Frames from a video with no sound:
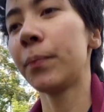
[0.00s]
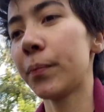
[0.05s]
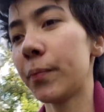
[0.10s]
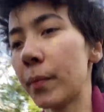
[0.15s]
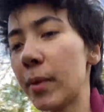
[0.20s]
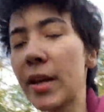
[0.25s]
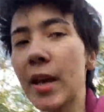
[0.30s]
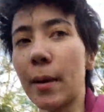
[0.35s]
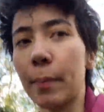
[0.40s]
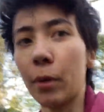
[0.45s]

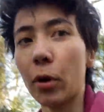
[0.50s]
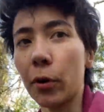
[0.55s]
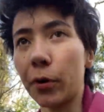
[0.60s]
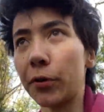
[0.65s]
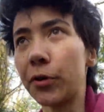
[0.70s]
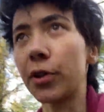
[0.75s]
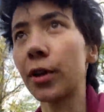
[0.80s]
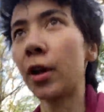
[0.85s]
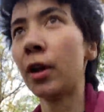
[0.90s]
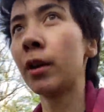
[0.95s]
But yeah,
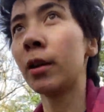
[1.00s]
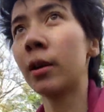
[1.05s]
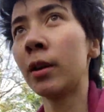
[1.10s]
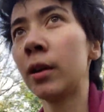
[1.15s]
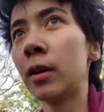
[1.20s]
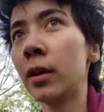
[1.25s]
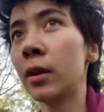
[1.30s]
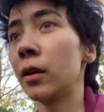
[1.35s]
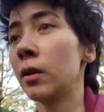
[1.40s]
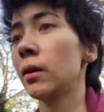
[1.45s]
pond.
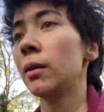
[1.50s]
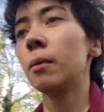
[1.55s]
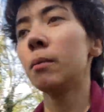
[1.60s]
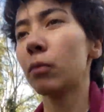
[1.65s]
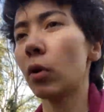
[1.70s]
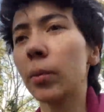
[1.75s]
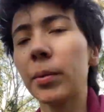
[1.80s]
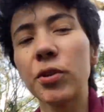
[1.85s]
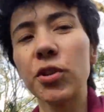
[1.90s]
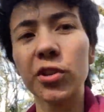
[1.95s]

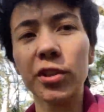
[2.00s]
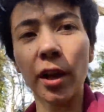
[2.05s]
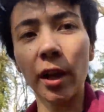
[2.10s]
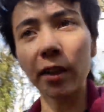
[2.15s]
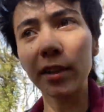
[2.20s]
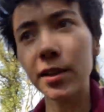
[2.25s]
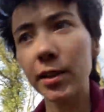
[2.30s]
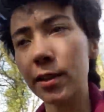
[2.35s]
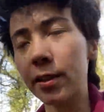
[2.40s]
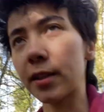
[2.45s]
Probably just
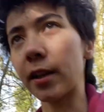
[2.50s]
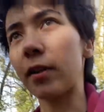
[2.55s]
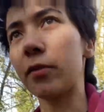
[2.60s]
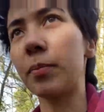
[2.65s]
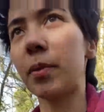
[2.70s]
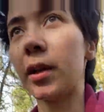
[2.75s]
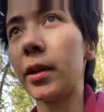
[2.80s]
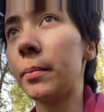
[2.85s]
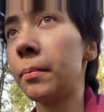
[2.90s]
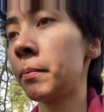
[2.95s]
gulls and stuff,
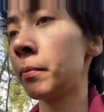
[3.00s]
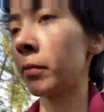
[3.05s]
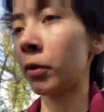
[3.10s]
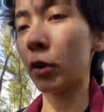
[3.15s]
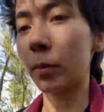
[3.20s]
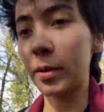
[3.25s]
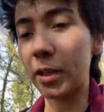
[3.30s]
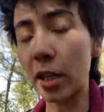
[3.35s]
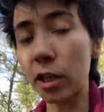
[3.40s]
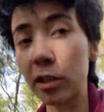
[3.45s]
but
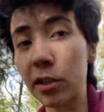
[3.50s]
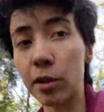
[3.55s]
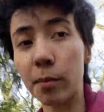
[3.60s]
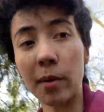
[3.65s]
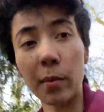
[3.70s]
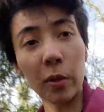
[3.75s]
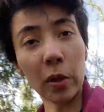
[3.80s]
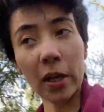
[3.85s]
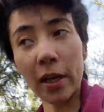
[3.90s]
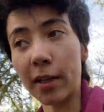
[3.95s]
could be ducks, could be
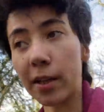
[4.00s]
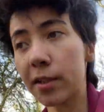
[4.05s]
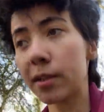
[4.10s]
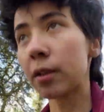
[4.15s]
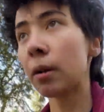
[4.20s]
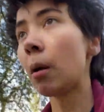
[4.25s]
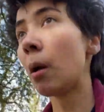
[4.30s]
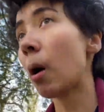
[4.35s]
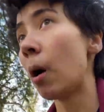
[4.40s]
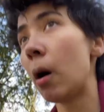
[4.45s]
moorhens.
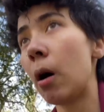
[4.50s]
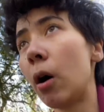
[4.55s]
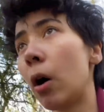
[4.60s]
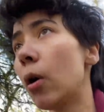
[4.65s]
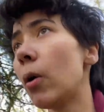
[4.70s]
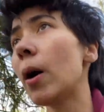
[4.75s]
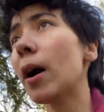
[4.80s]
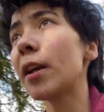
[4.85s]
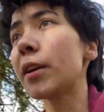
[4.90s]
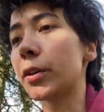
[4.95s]

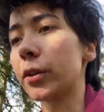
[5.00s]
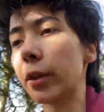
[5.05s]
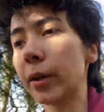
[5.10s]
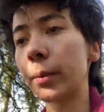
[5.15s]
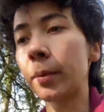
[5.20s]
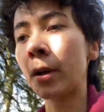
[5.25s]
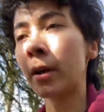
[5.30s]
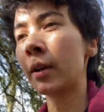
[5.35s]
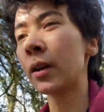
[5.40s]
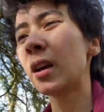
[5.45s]
Oh, I don't know.
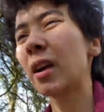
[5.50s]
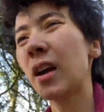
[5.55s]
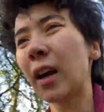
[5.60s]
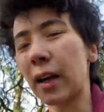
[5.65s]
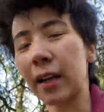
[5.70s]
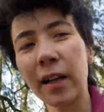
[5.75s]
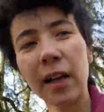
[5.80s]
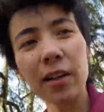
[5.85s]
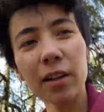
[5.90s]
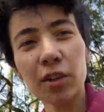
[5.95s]
I
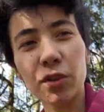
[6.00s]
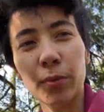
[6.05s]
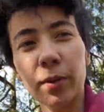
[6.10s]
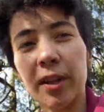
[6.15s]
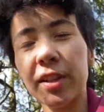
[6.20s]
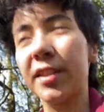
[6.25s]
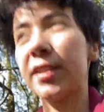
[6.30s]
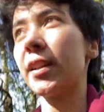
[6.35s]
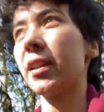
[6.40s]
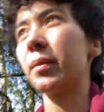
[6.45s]
kind of just want
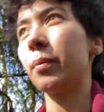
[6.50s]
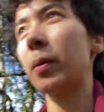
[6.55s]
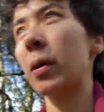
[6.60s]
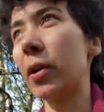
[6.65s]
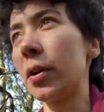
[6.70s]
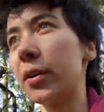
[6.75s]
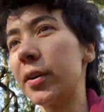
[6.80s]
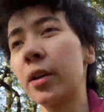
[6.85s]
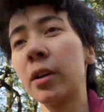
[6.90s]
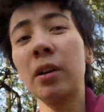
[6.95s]
to sit the
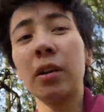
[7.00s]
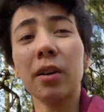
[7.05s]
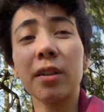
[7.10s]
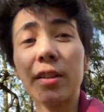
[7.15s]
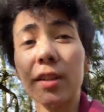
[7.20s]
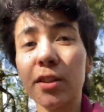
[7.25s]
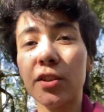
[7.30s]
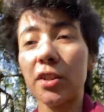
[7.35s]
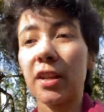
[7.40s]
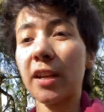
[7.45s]
pond on
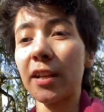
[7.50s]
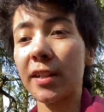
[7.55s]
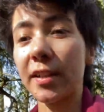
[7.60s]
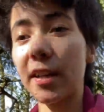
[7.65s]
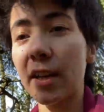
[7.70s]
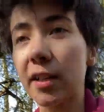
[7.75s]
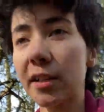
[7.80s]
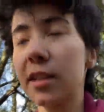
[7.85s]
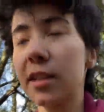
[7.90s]
such a nice day as